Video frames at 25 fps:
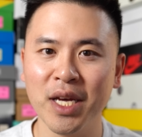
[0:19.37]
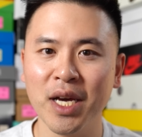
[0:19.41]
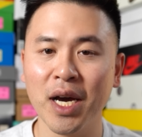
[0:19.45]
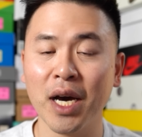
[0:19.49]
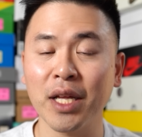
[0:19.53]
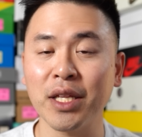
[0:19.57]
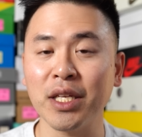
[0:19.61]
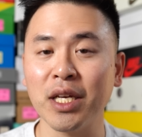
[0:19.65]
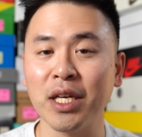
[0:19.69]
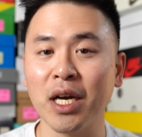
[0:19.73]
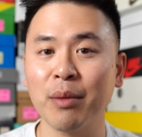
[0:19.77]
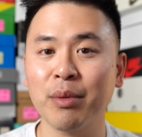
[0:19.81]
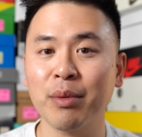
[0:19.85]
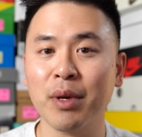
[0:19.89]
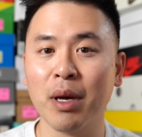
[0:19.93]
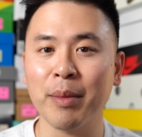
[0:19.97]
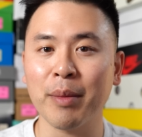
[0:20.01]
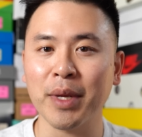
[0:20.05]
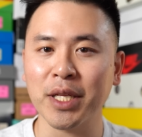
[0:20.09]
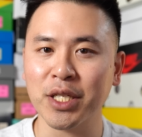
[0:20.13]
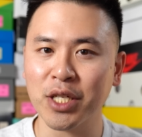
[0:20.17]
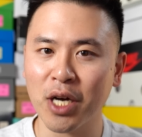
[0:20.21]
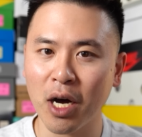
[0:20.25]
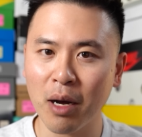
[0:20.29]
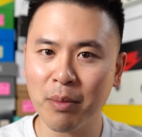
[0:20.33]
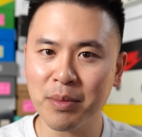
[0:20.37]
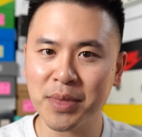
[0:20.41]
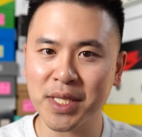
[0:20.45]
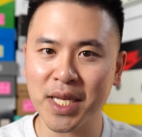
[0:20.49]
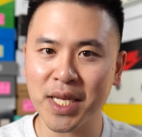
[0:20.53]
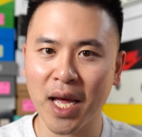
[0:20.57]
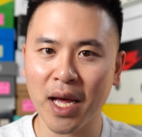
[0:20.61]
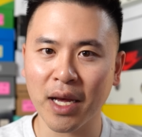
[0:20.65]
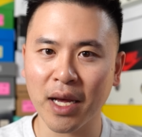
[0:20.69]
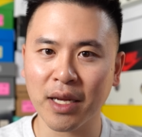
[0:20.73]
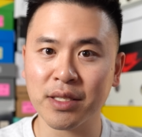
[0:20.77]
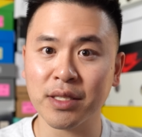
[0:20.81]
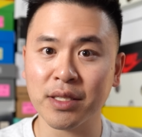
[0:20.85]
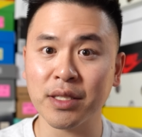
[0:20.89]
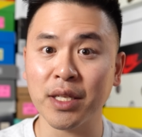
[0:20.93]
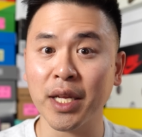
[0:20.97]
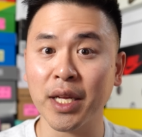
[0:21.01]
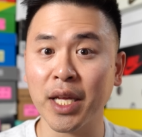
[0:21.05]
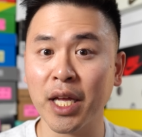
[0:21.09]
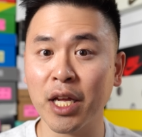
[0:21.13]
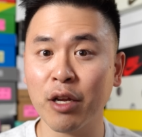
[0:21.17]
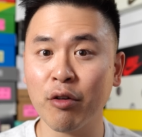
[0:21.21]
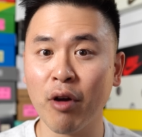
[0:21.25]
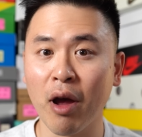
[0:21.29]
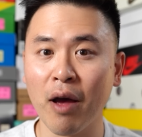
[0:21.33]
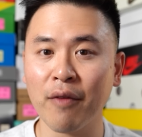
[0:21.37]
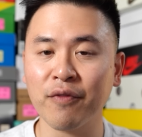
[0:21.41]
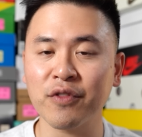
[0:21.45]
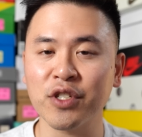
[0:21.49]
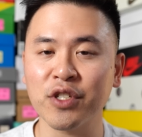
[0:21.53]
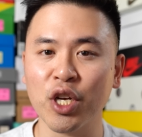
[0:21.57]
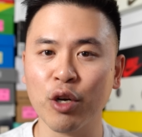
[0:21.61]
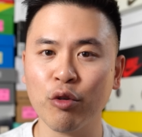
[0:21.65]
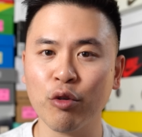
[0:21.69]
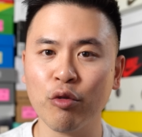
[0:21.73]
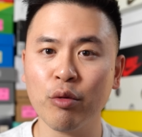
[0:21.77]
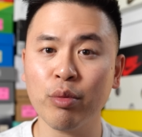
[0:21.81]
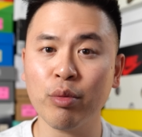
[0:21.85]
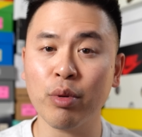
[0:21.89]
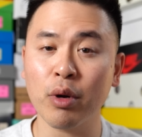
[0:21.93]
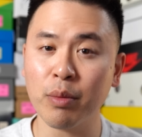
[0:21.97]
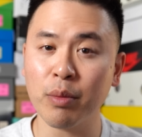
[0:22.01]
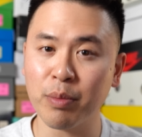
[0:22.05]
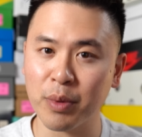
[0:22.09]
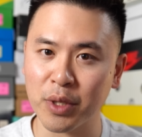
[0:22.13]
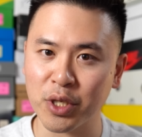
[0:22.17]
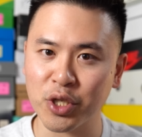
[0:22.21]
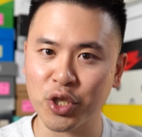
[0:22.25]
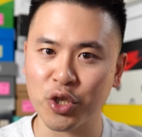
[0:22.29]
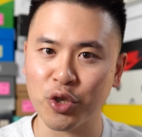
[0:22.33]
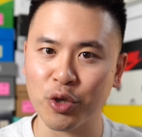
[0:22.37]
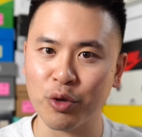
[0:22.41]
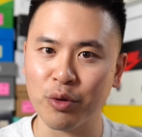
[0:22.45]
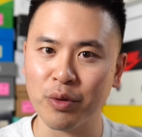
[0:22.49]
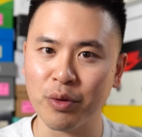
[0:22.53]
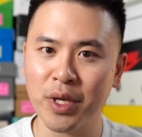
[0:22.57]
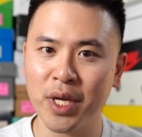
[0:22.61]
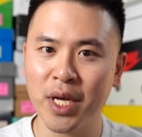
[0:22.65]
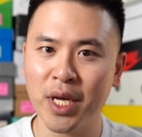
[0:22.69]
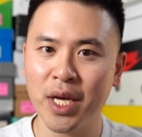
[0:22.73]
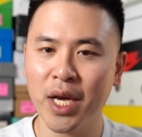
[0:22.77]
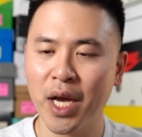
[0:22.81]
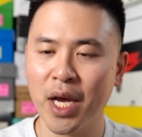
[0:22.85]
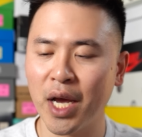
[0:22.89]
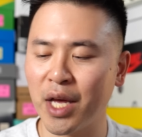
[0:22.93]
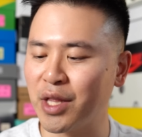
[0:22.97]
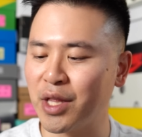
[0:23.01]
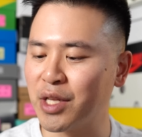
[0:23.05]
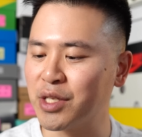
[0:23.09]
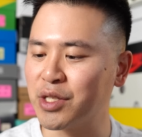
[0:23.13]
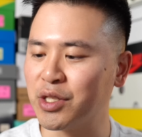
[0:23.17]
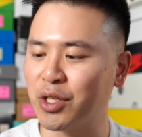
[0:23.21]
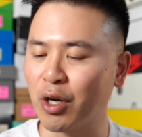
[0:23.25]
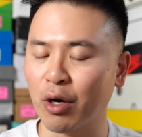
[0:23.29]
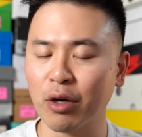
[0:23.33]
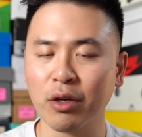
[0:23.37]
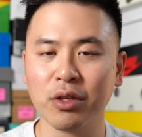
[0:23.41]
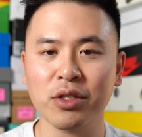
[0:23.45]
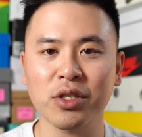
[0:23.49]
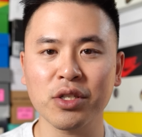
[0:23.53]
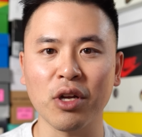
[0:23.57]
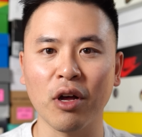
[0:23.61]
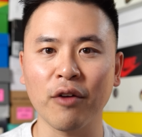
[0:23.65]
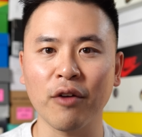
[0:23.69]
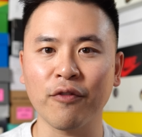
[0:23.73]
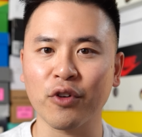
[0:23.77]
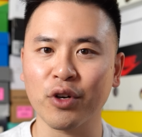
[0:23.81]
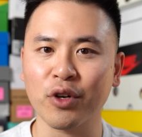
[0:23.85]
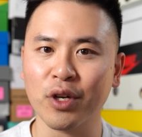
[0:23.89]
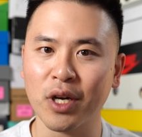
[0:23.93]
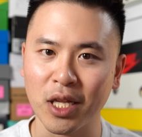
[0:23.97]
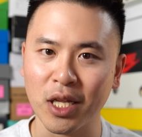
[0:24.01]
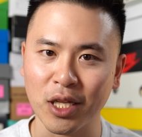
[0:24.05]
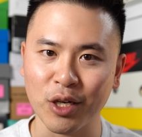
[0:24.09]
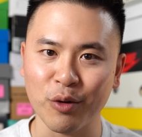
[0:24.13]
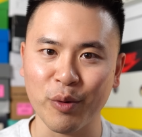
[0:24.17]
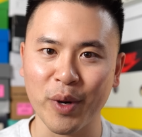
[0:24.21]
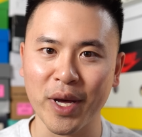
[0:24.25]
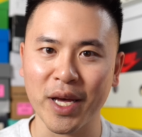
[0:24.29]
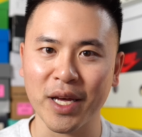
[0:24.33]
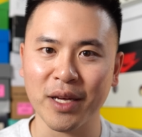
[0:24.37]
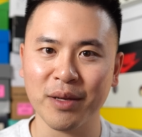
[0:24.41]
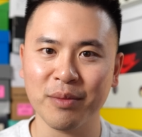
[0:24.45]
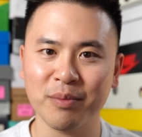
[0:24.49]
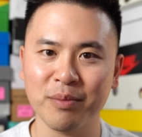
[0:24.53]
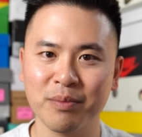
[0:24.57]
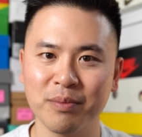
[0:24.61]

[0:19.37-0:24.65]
at the upcoming Tom Sachs Nike Craft General Purpose Shoe in this Dark Sulfur colorway.